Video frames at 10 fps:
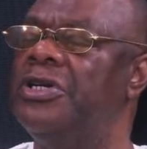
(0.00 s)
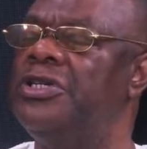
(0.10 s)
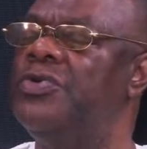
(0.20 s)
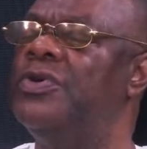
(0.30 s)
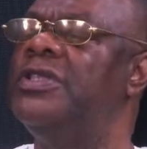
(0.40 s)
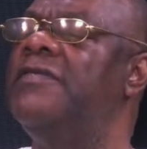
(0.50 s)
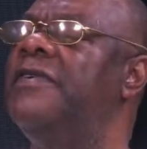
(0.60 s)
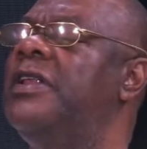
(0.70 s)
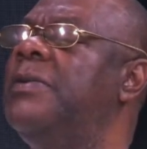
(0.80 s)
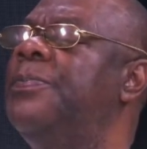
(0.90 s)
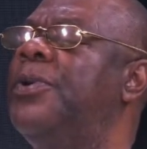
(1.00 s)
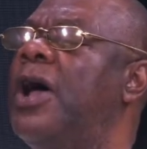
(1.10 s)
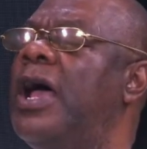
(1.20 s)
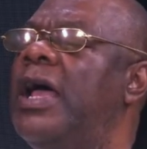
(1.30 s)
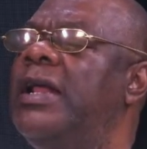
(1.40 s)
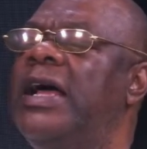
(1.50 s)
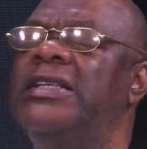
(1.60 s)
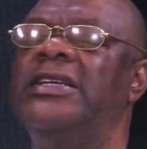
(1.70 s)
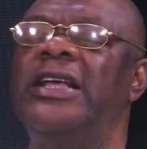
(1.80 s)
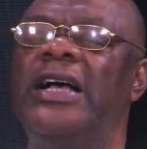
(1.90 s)
She won't even employ
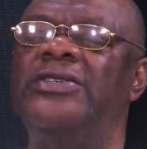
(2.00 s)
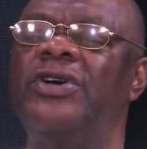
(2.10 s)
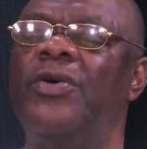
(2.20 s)
Nigerians or